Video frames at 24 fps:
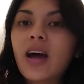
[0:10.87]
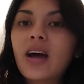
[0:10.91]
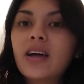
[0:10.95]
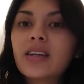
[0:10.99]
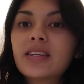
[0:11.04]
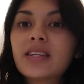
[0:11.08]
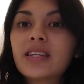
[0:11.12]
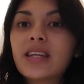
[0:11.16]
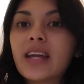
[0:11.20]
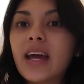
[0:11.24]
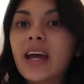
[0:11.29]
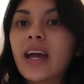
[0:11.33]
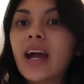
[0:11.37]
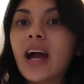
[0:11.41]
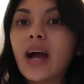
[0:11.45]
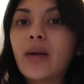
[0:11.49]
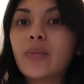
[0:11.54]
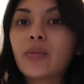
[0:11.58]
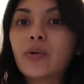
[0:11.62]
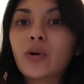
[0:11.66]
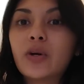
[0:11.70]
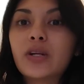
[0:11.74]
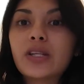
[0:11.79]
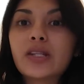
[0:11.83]
Today
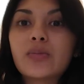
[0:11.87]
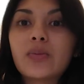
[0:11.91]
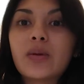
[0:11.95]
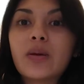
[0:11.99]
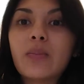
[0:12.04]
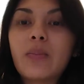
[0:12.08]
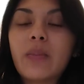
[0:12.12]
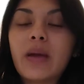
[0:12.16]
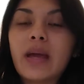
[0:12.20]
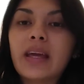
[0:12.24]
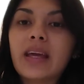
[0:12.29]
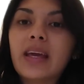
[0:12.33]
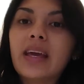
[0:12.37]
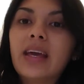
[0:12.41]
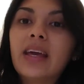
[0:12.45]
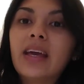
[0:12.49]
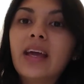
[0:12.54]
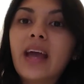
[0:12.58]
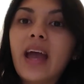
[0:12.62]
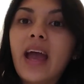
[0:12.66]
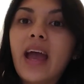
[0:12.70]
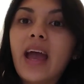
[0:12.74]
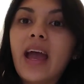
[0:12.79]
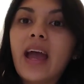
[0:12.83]
I'm going to be making
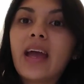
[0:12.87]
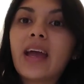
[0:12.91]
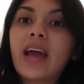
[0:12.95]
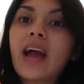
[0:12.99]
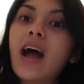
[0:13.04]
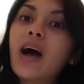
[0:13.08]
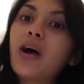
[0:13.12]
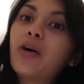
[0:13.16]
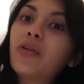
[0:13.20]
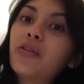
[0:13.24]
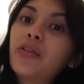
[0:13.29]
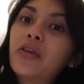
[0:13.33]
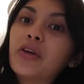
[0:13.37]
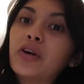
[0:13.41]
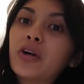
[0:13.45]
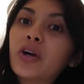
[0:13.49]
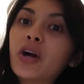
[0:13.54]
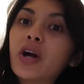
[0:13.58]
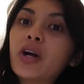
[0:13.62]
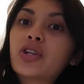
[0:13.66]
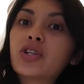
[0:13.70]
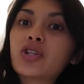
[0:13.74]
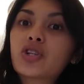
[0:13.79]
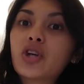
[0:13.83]
a
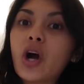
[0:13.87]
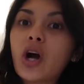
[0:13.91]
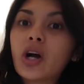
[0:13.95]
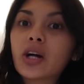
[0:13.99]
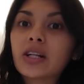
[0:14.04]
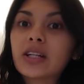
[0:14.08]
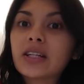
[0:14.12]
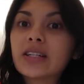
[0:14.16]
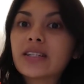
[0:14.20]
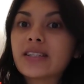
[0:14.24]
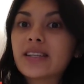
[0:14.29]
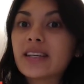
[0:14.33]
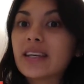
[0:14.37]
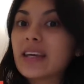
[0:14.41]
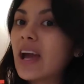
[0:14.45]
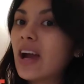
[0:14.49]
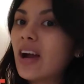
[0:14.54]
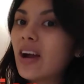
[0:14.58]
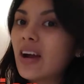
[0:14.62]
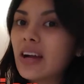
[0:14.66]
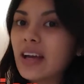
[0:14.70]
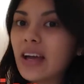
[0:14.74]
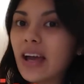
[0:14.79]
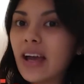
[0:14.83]
healthier chocolate
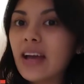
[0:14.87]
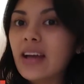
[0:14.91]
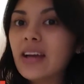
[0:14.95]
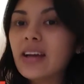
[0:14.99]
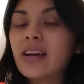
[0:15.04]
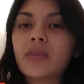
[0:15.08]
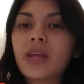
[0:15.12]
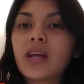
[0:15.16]
carrot cake.